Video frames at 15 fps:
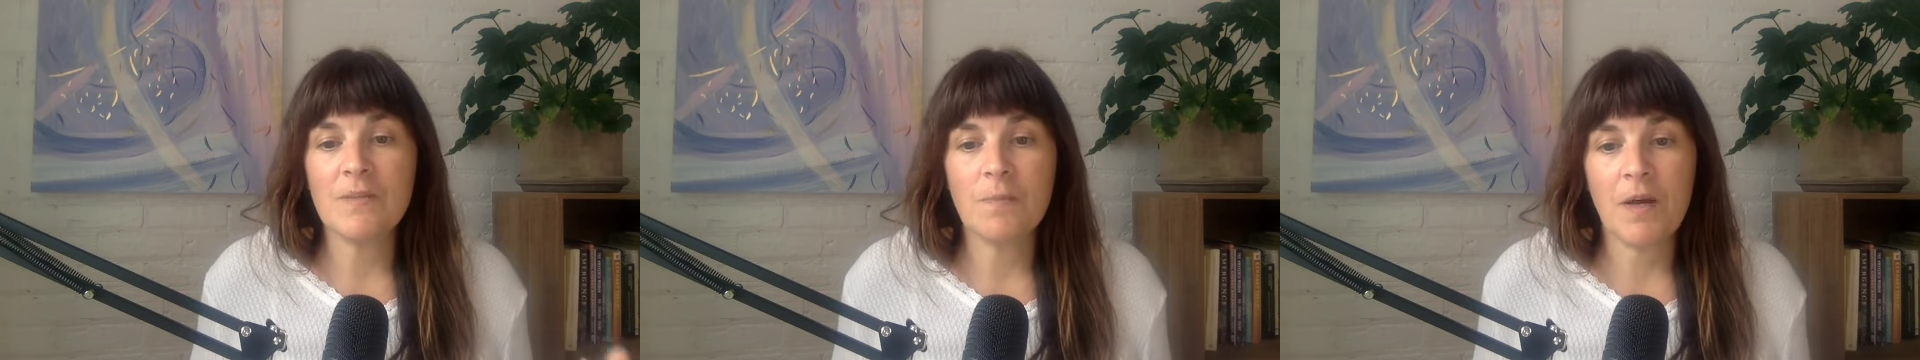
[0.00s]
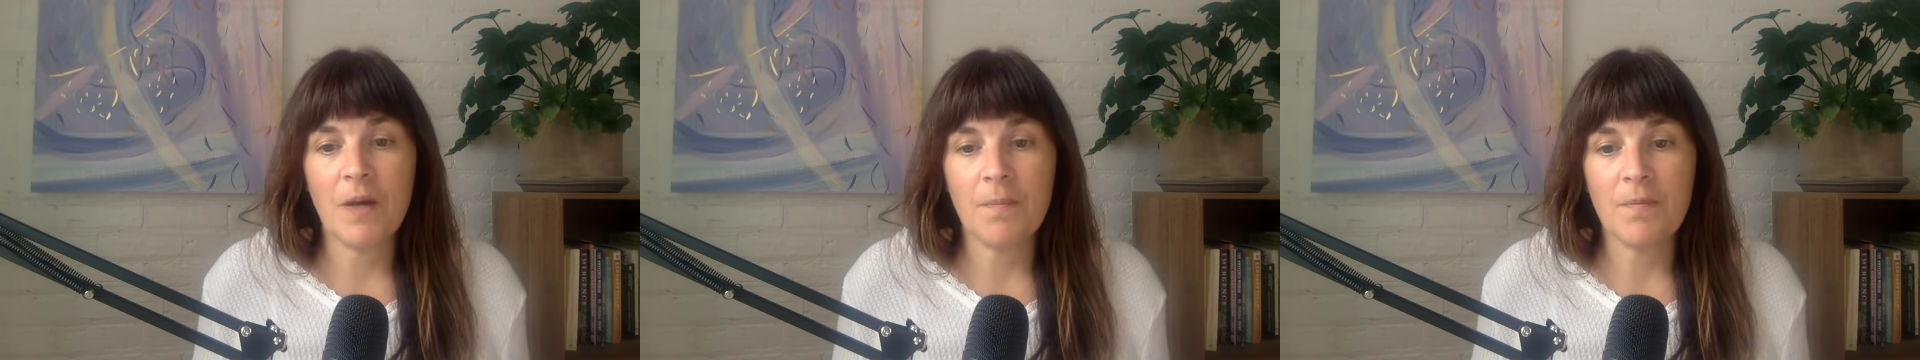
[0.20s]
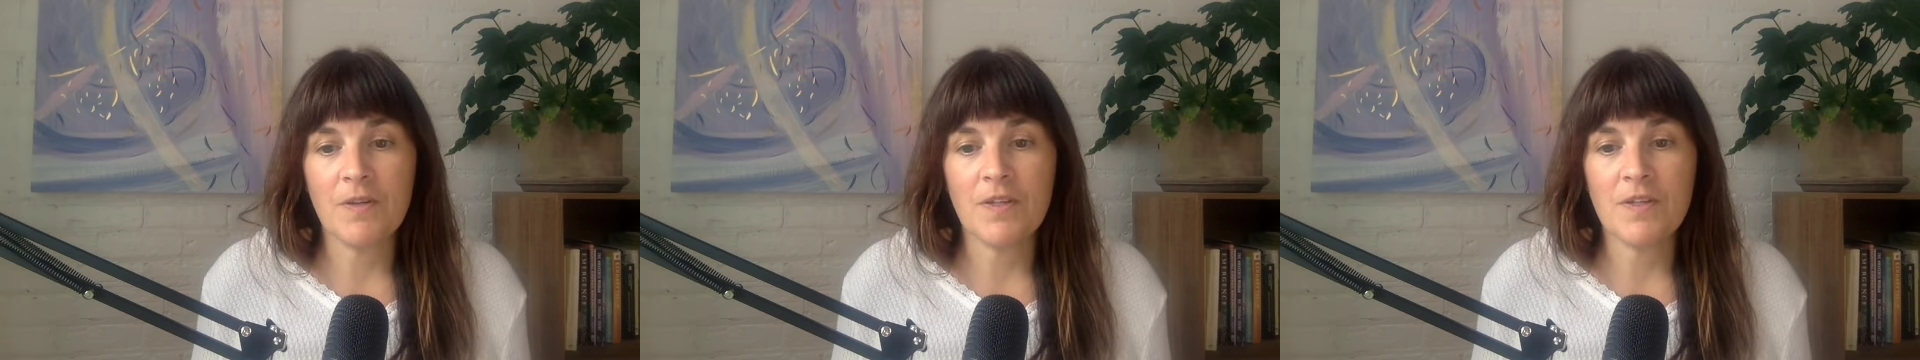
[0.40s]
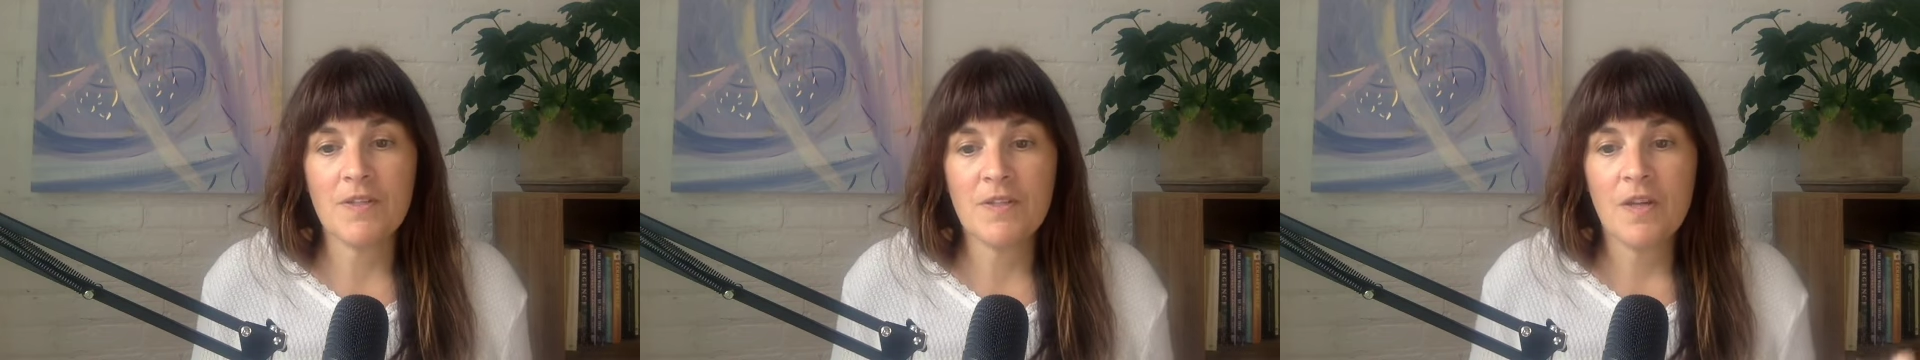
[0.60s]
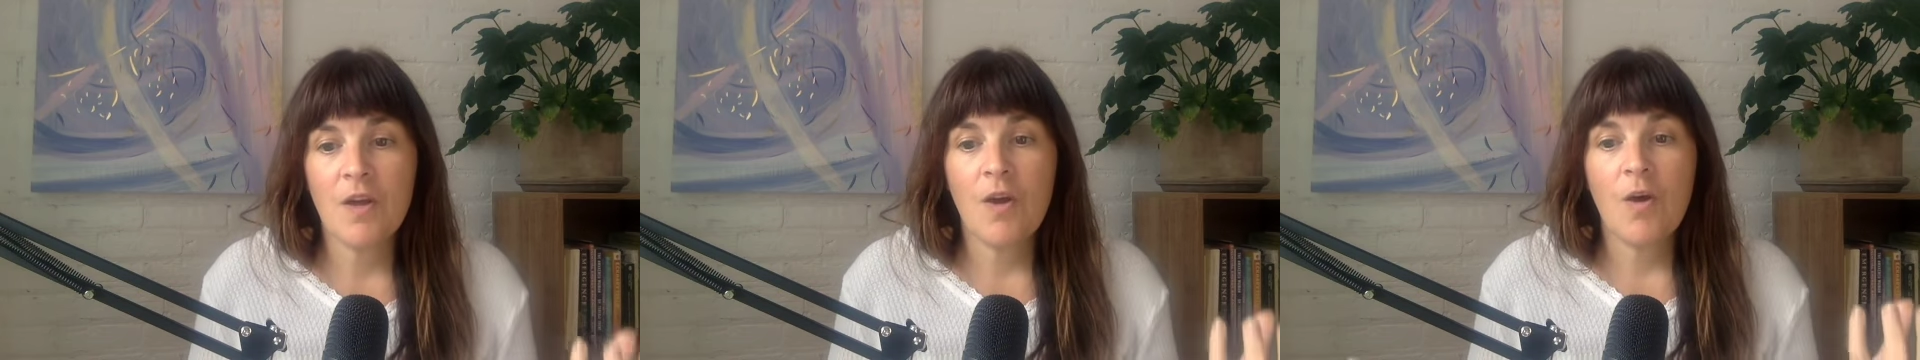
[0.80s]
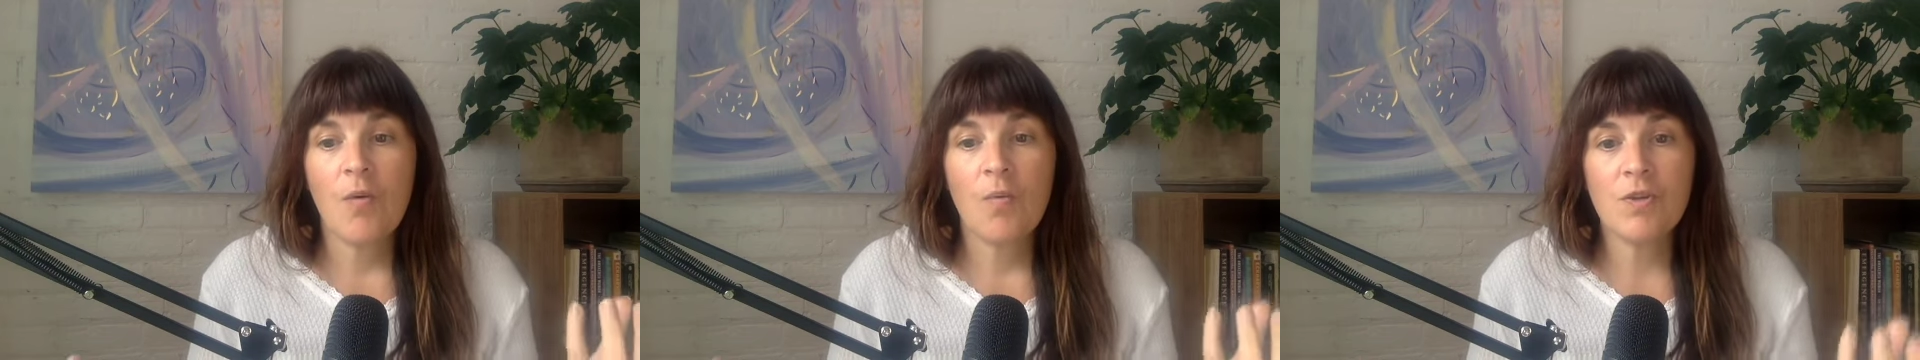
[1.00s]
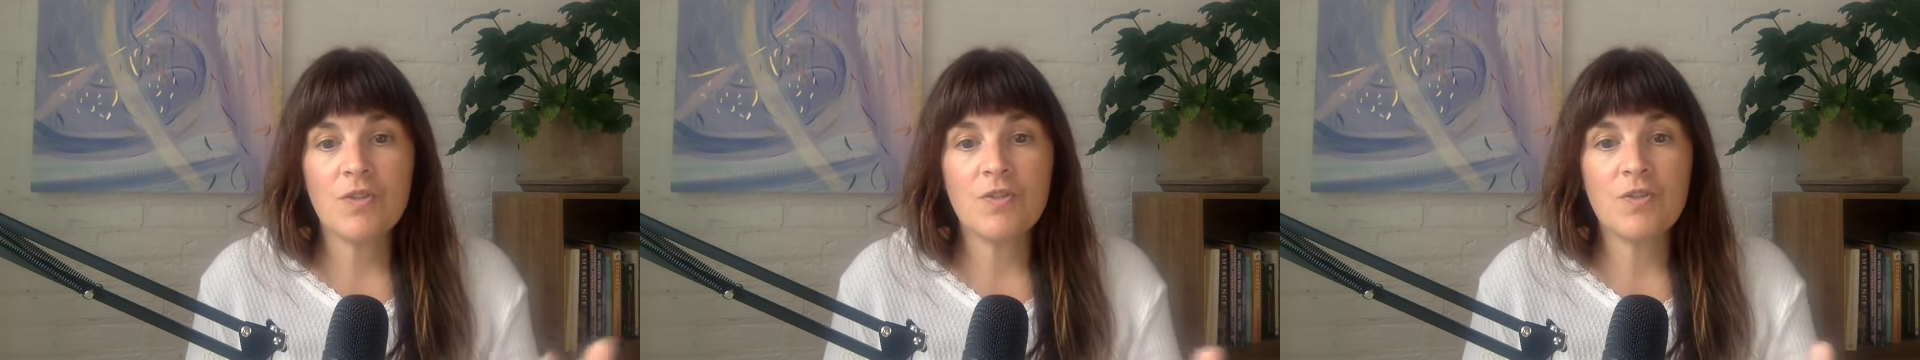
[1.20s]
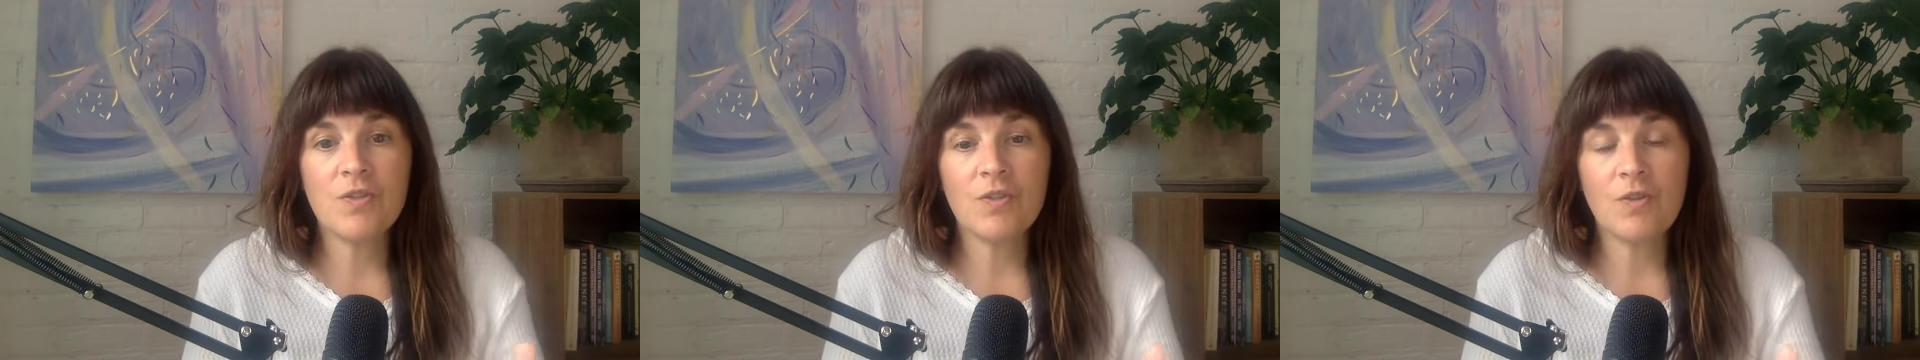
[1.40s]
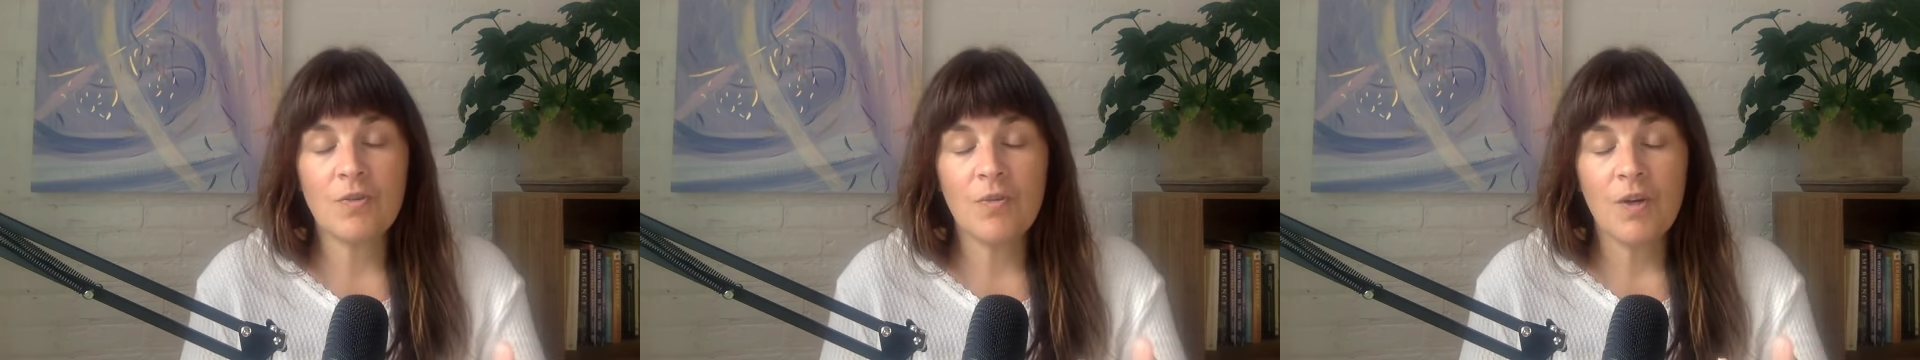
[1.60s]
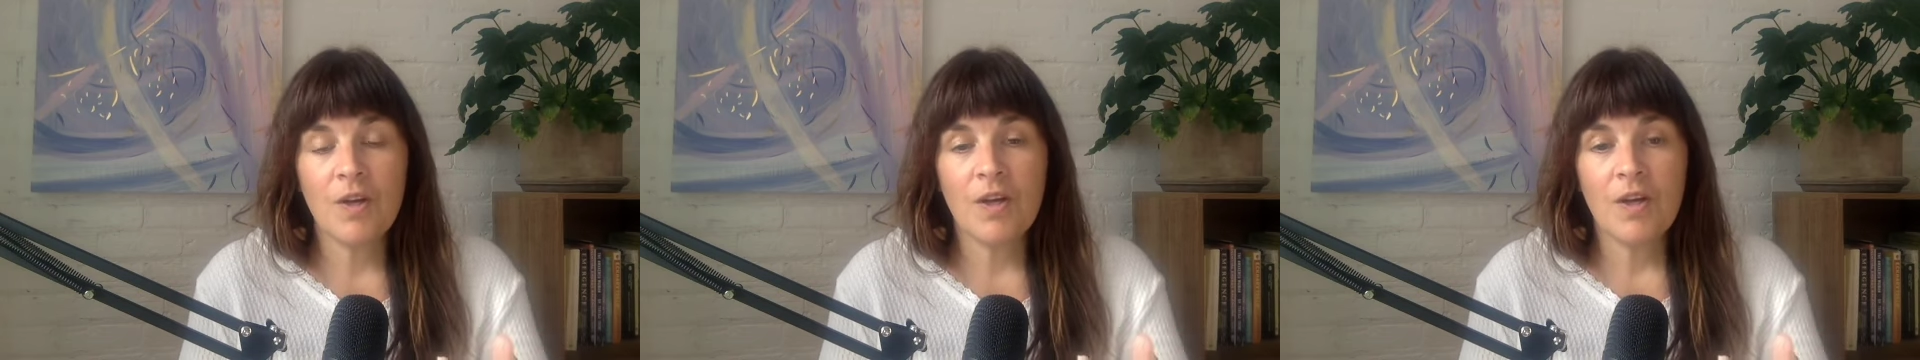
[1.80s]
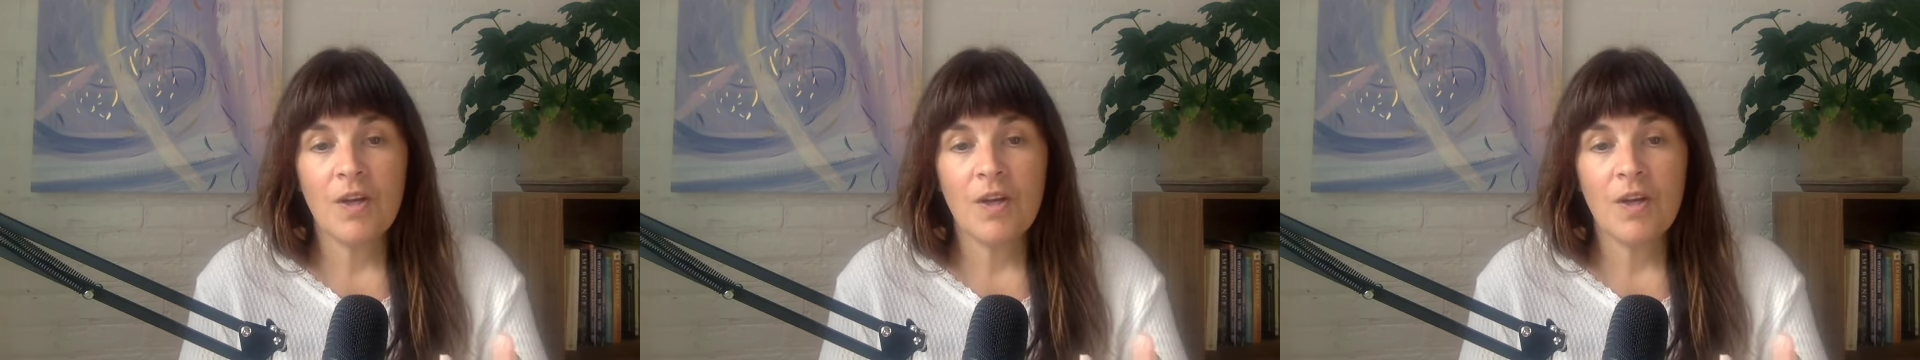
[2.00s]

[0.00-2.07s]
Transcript: purpose was to